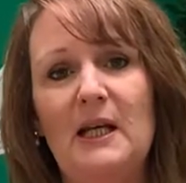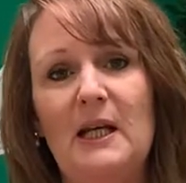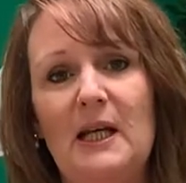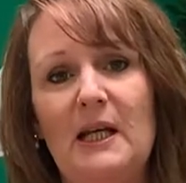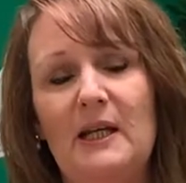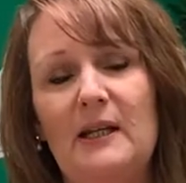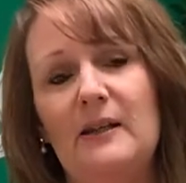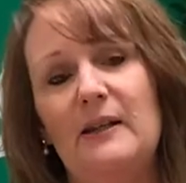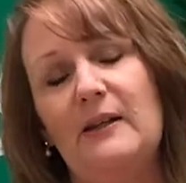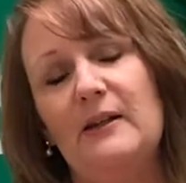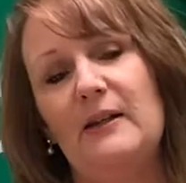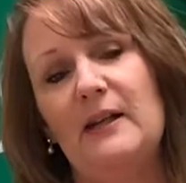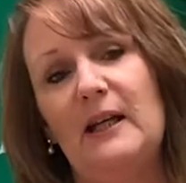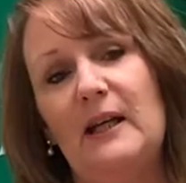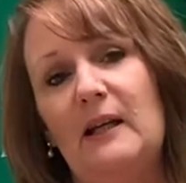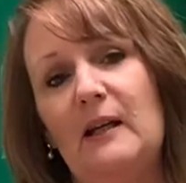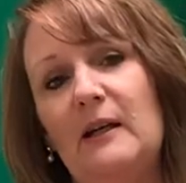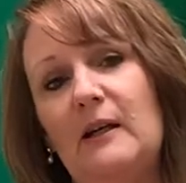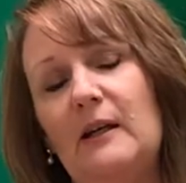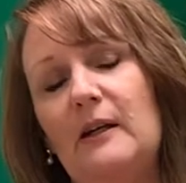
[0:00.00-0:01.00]
They
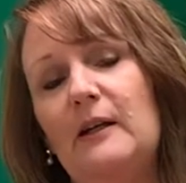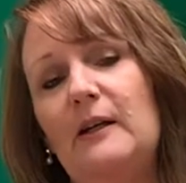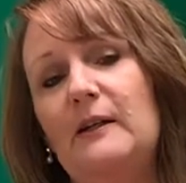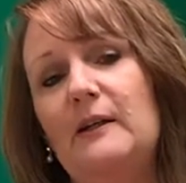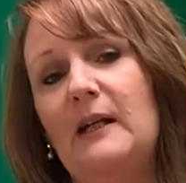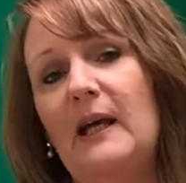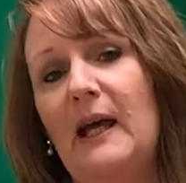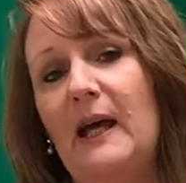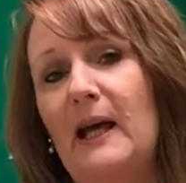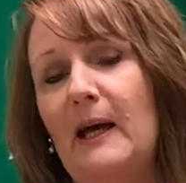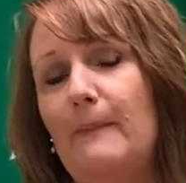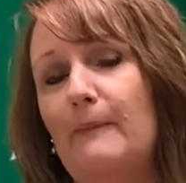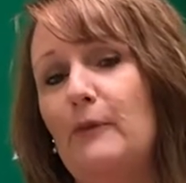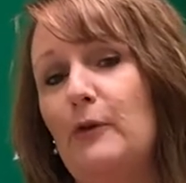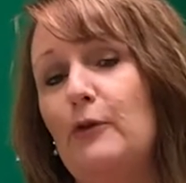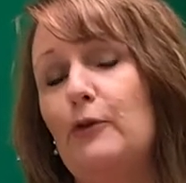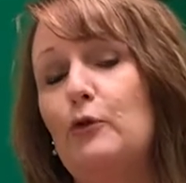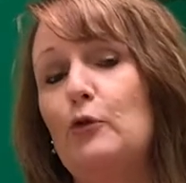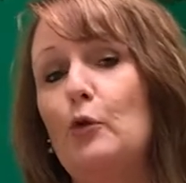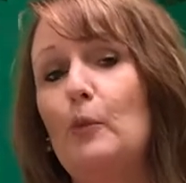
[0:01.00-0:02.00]
learn
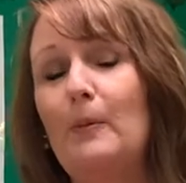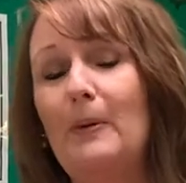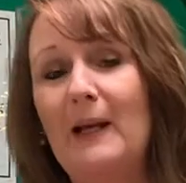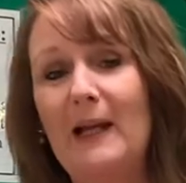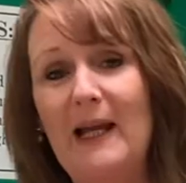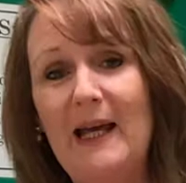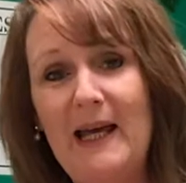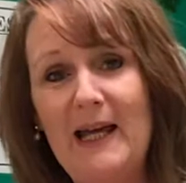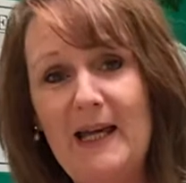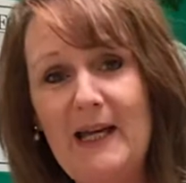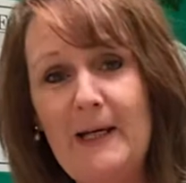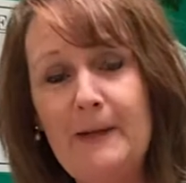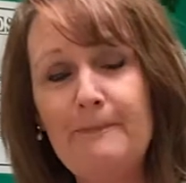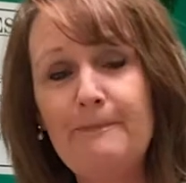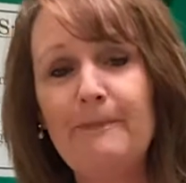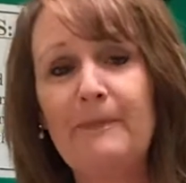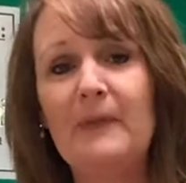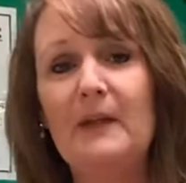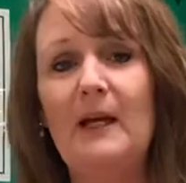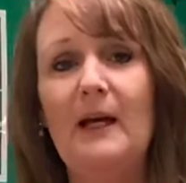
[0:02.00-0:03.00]
through play,
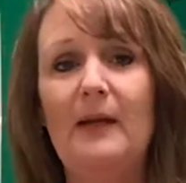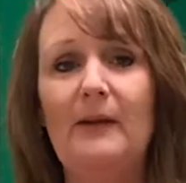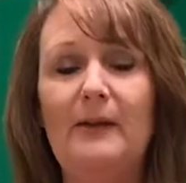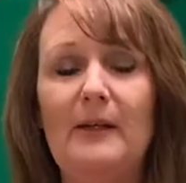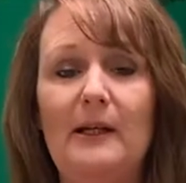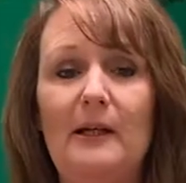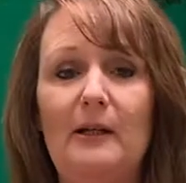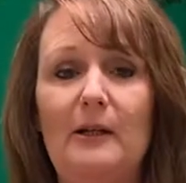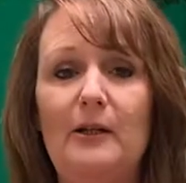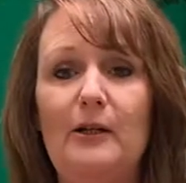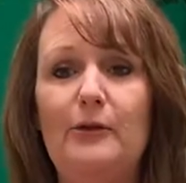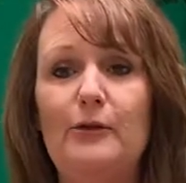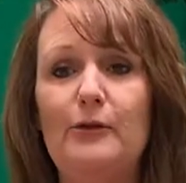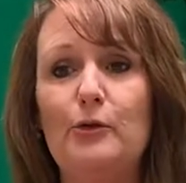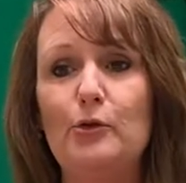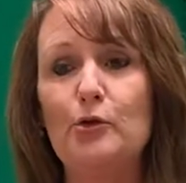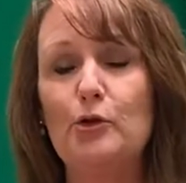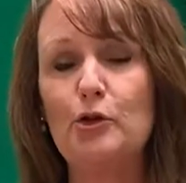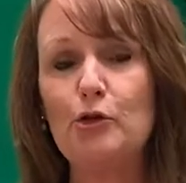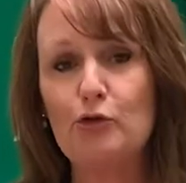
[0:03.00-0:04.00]
and they learn through
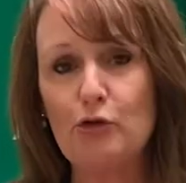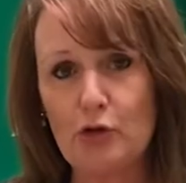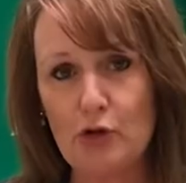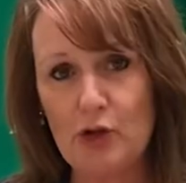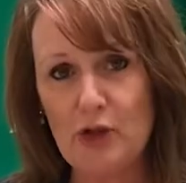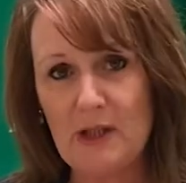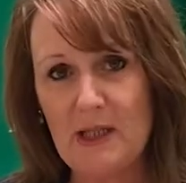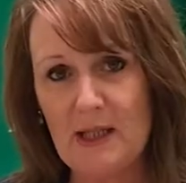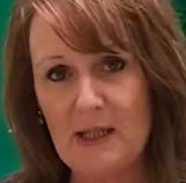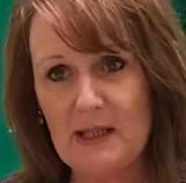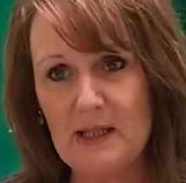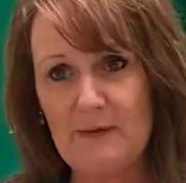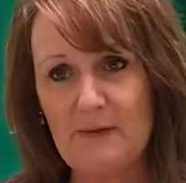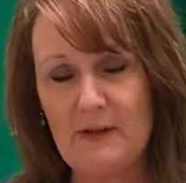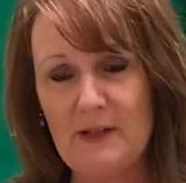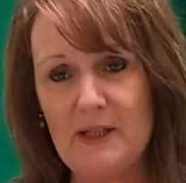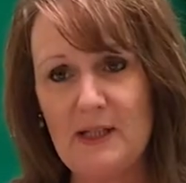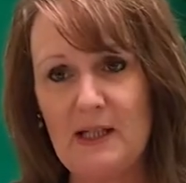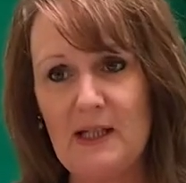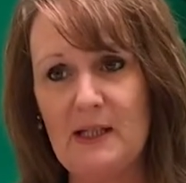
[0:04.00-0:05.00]
structured
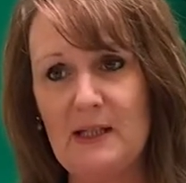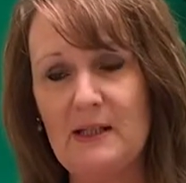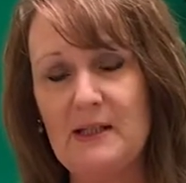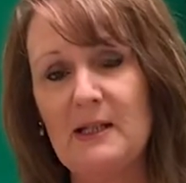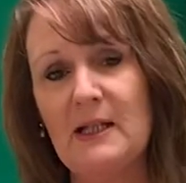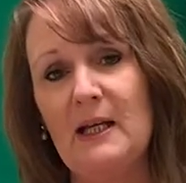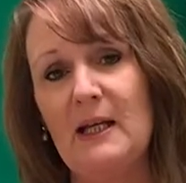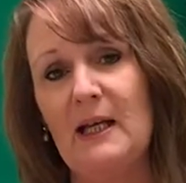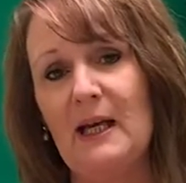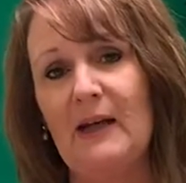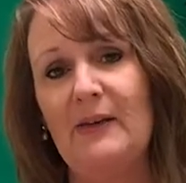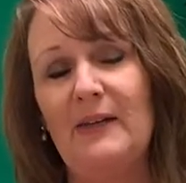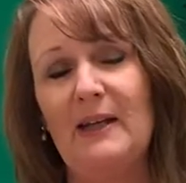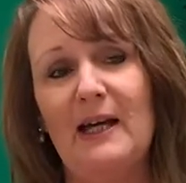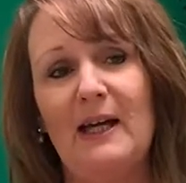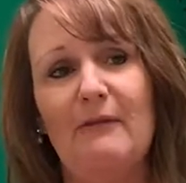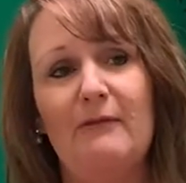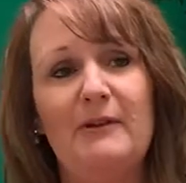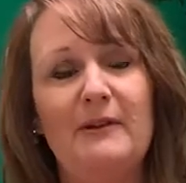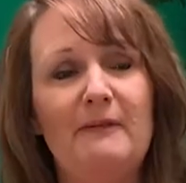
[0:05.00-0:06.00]
activities, and they
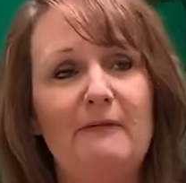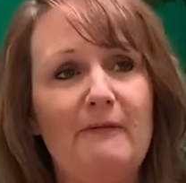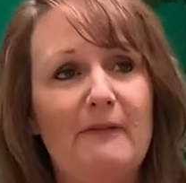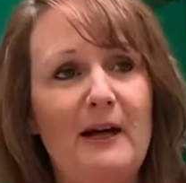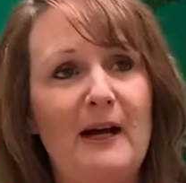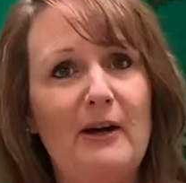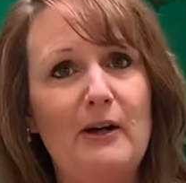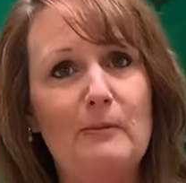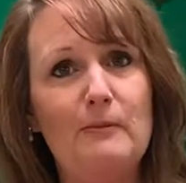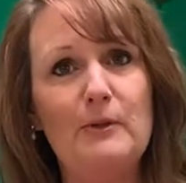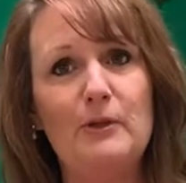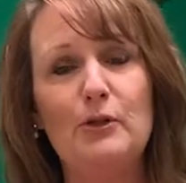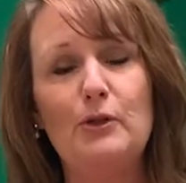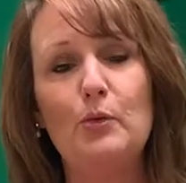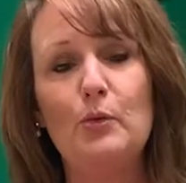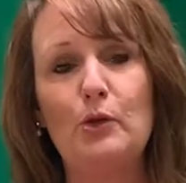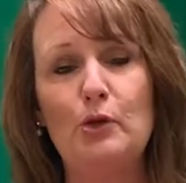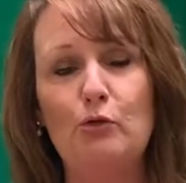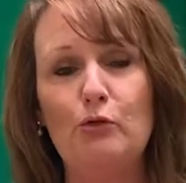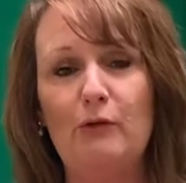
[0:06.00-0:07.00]
have an environment
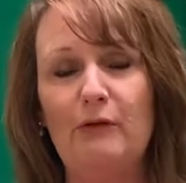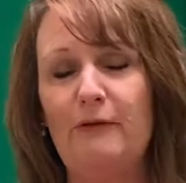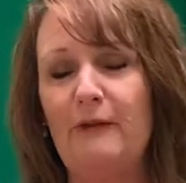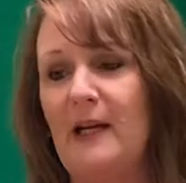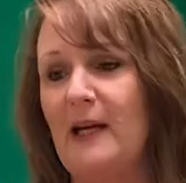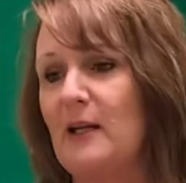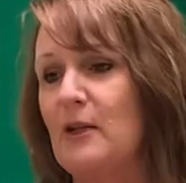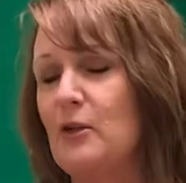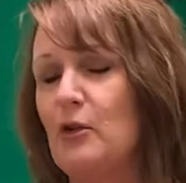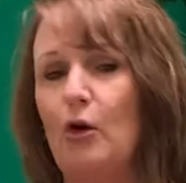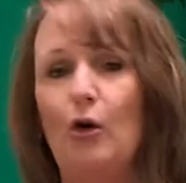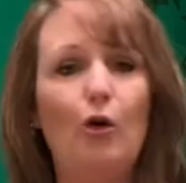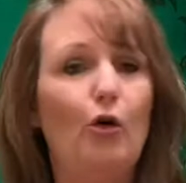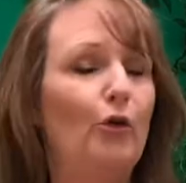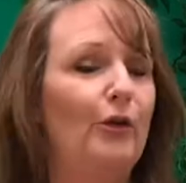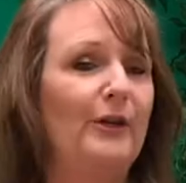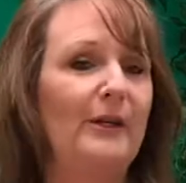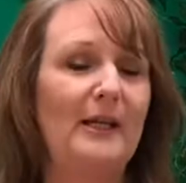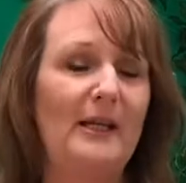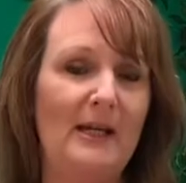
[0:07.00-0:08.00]
which reflects all
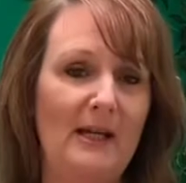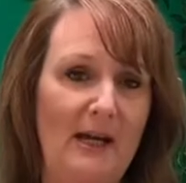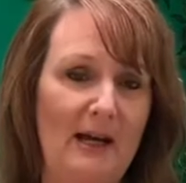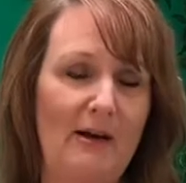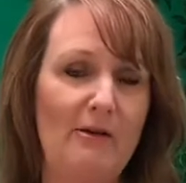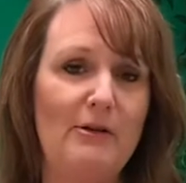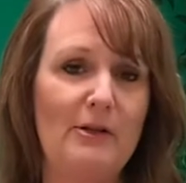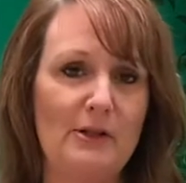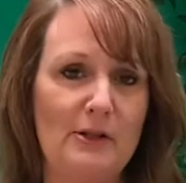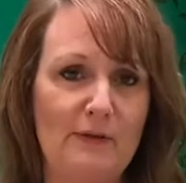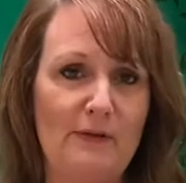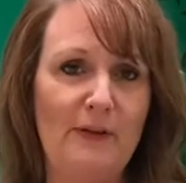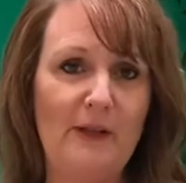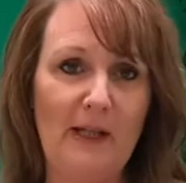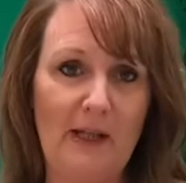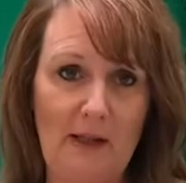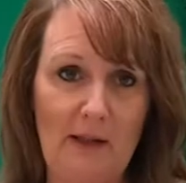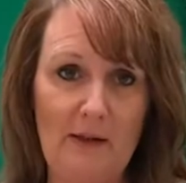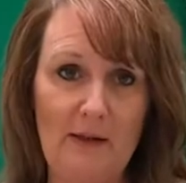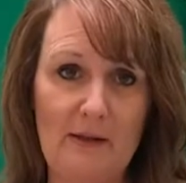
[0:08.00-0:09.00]
the key areas for
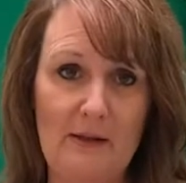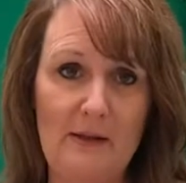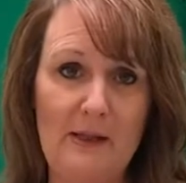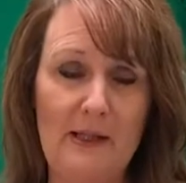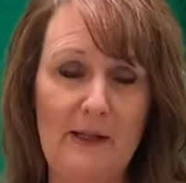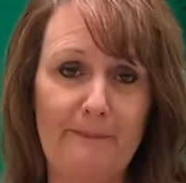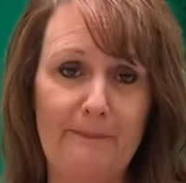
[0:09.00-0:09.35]
their learning.